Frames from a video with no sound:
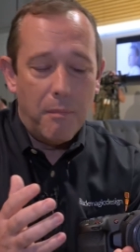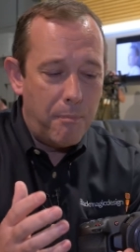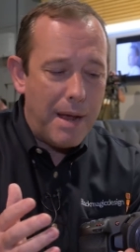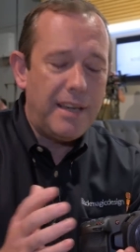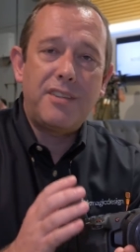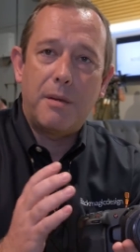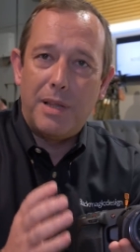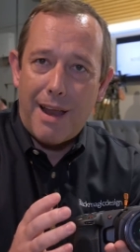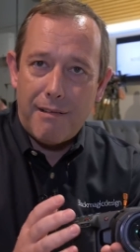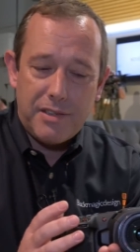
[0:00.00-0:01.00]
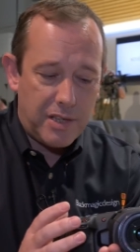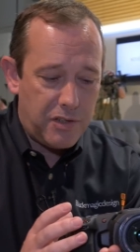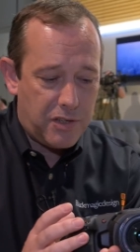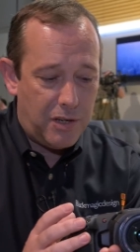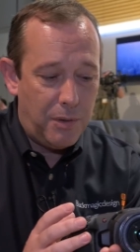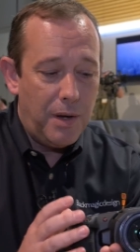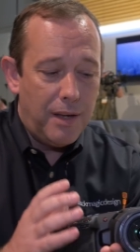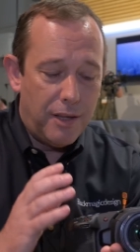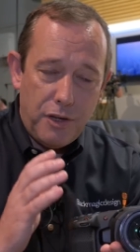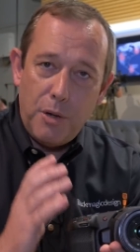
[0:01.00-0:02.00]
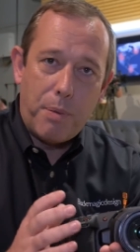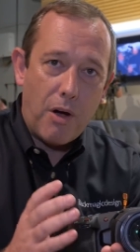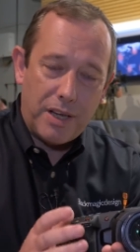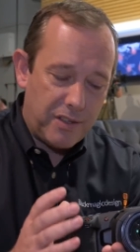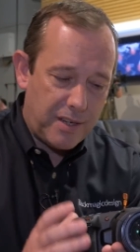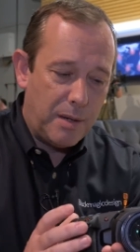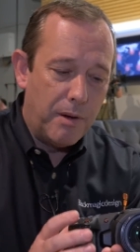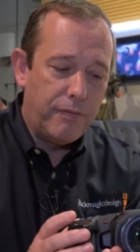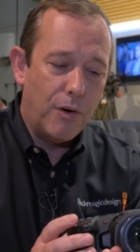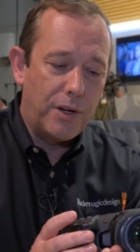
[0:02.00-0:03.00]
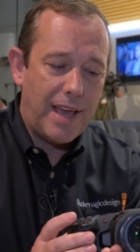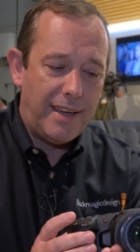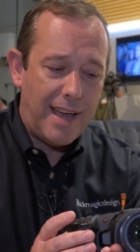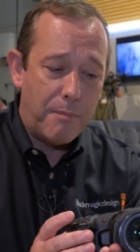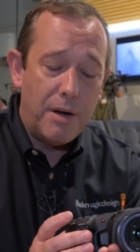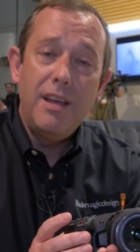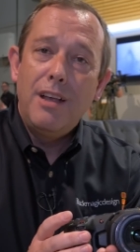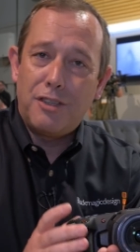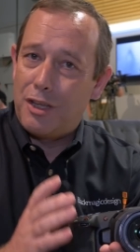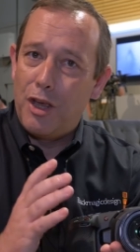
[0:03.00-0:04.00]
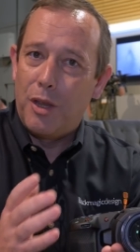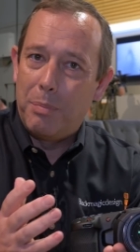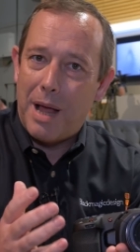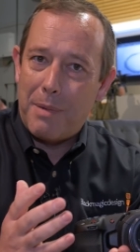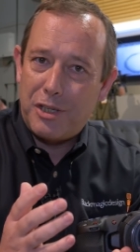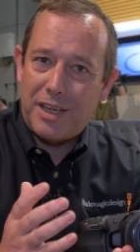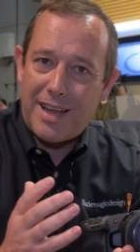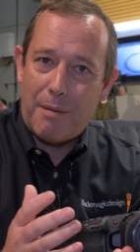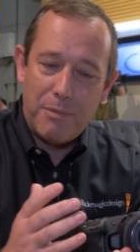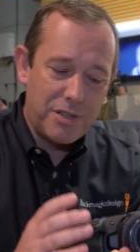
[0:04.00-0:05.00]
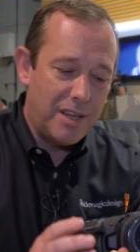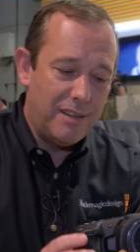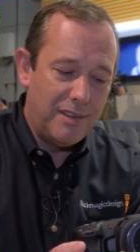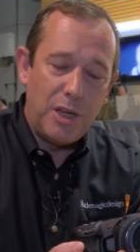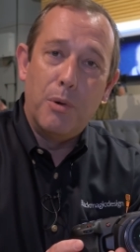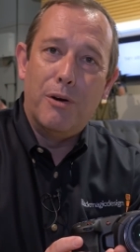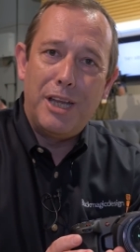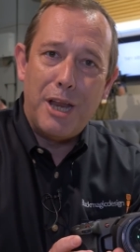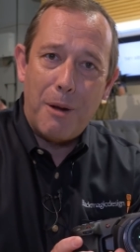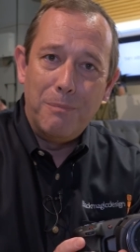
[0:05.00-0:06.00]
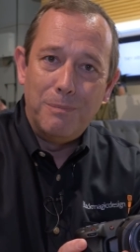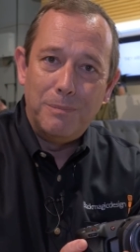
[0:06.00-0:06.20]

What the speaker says: many similarities to the new Pocket Cinema 4K camera to the other Blackmagic cameras that you already know.